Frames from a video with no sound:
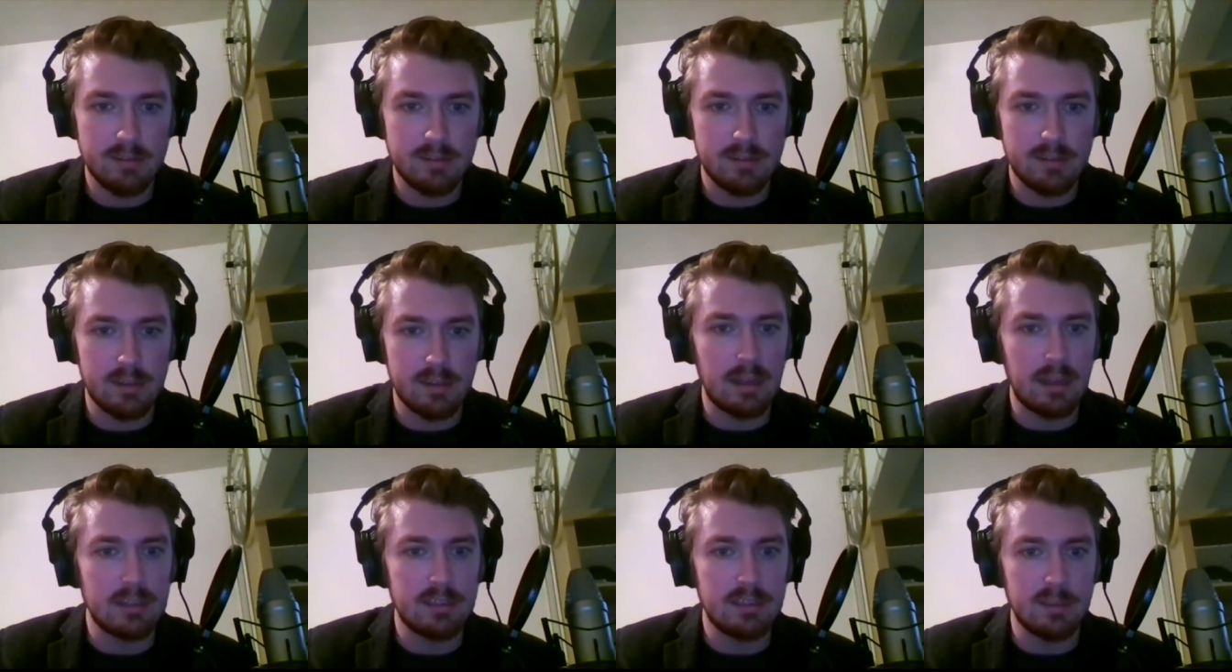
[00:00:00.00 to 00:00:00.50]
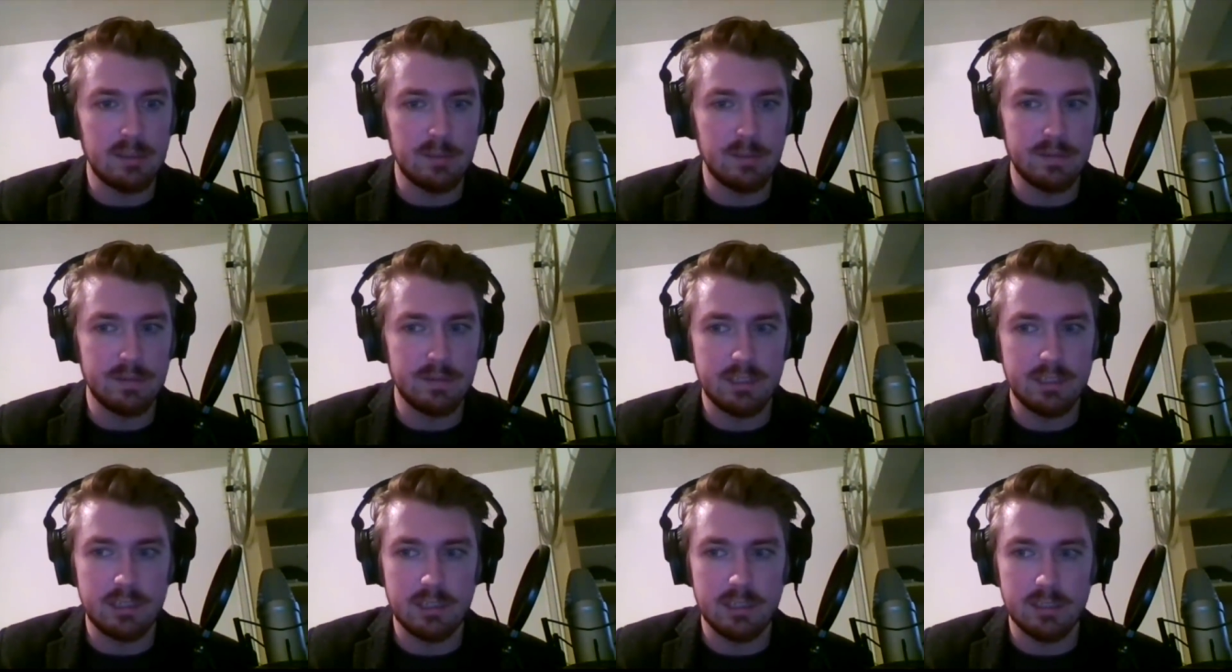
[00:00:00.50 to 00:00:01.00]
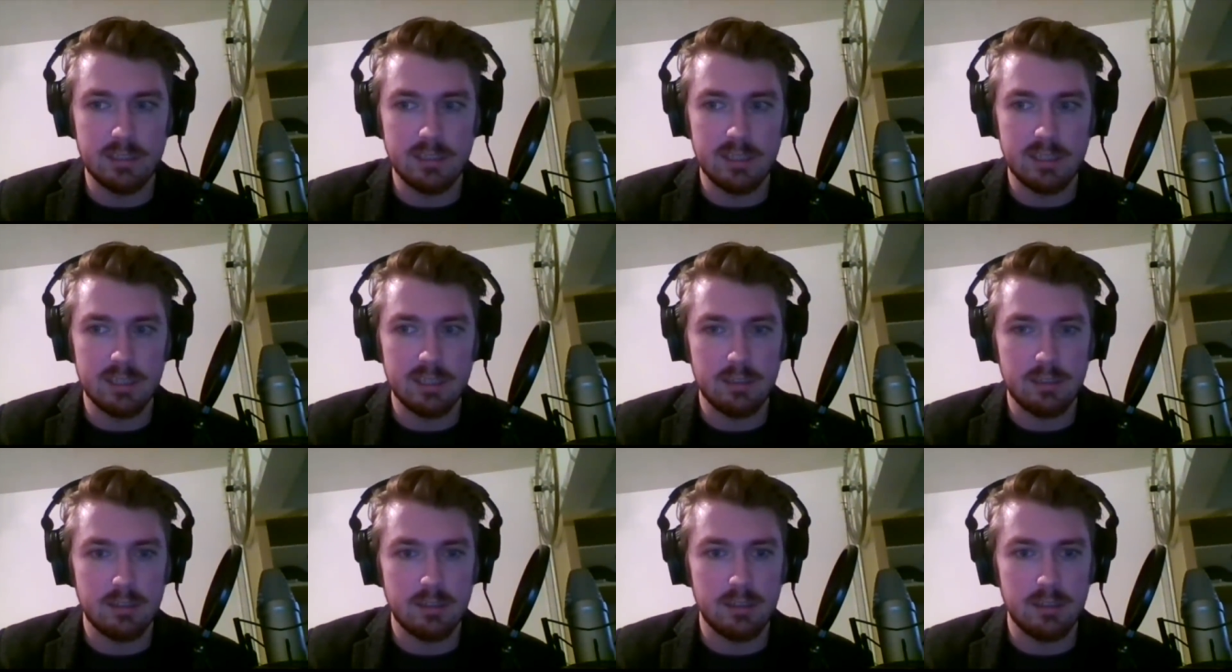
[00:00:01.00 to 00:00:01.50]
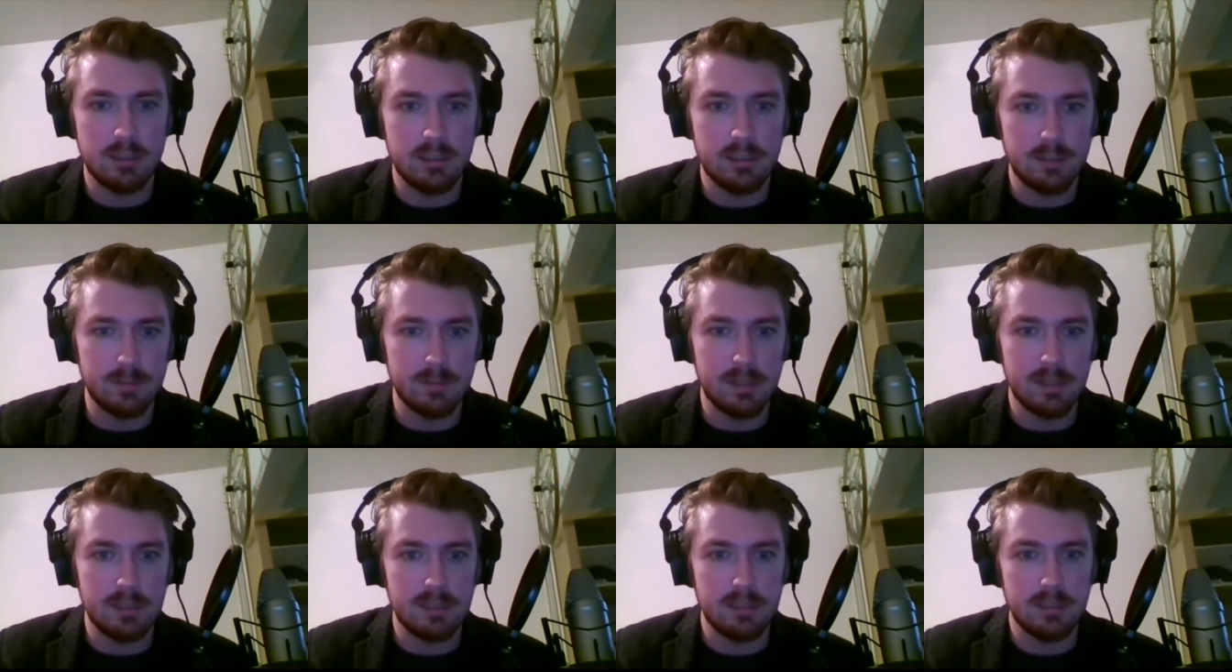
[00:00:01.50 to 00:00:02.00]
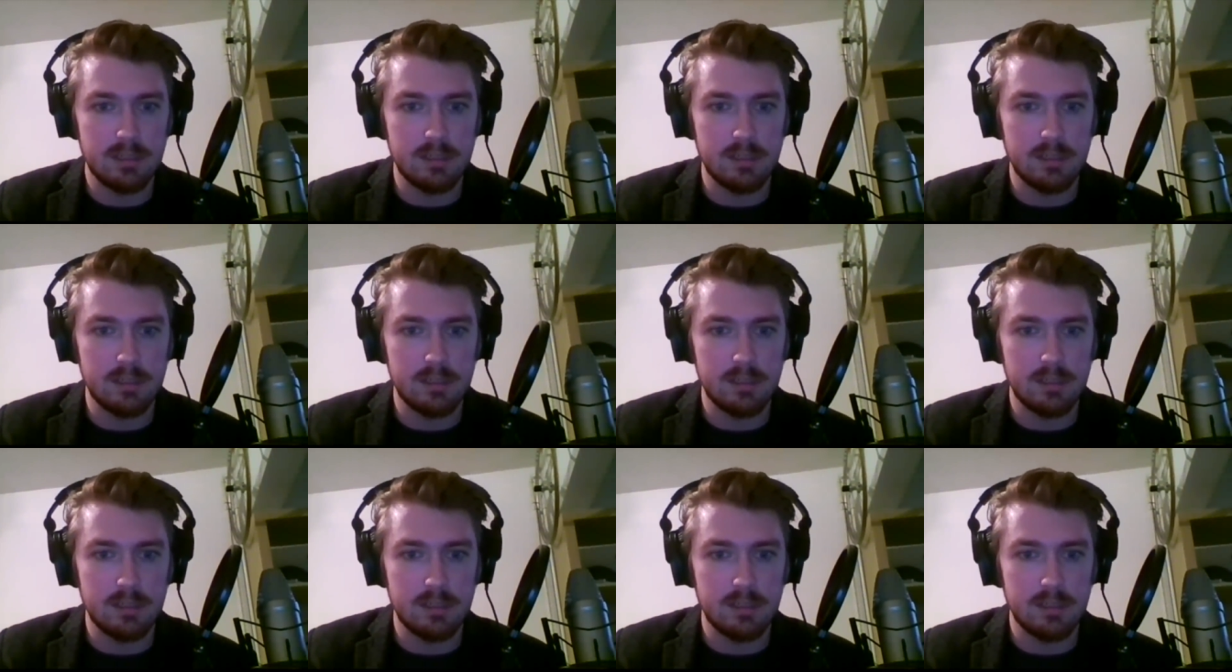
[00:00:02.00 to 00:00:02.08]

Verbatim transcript: uh, some of the jurisdictions I just mentioned.